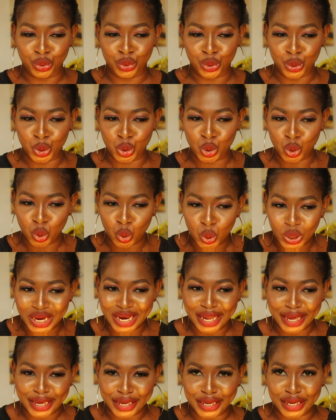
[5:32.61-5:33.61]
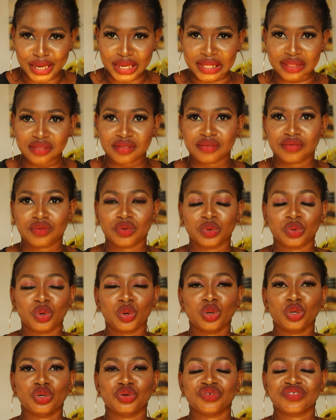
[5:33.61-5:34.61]
you don't like it, so
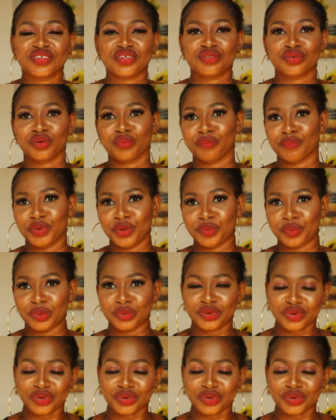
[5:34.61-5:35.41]
don't use it on people.